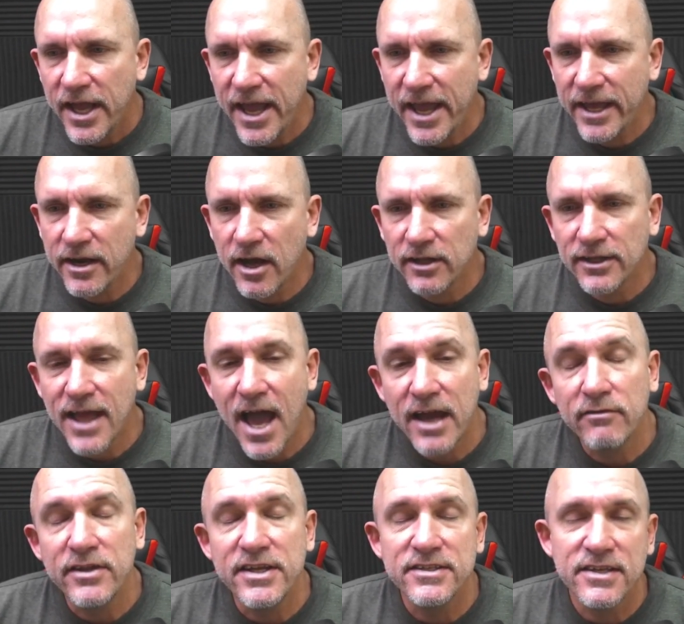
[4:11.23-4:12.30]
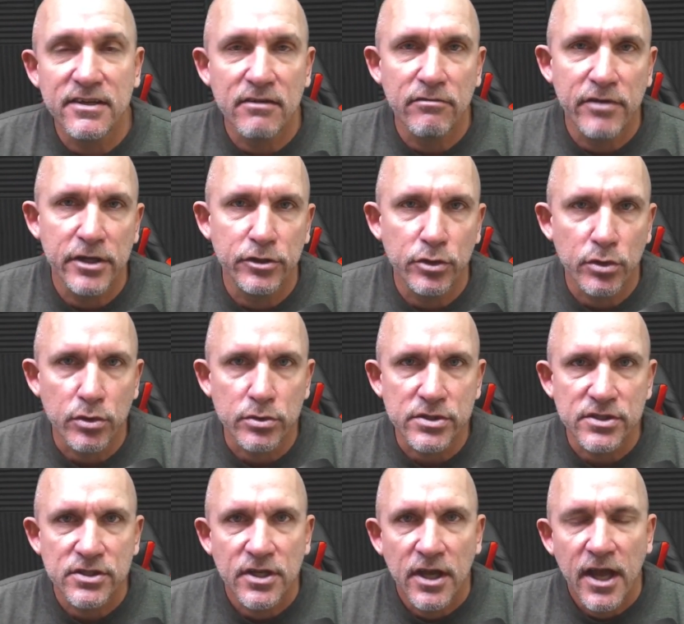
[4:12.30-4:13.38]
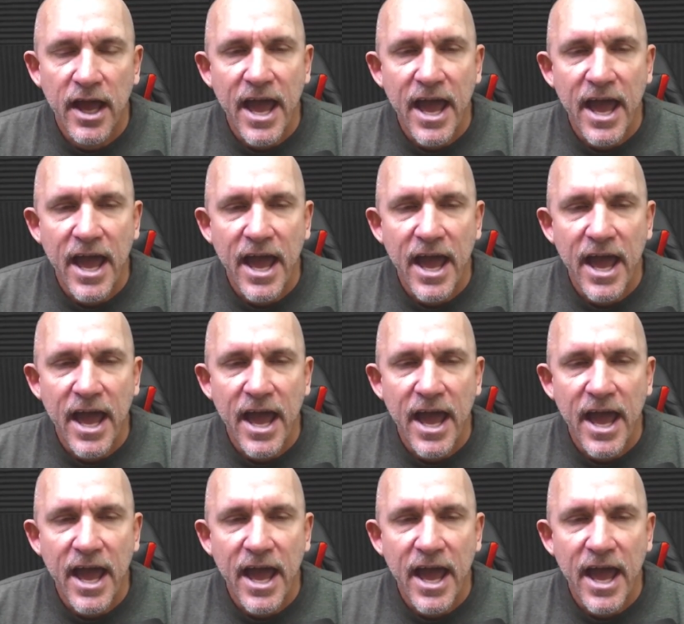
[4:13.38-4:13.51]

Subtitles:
And a lot of these individuals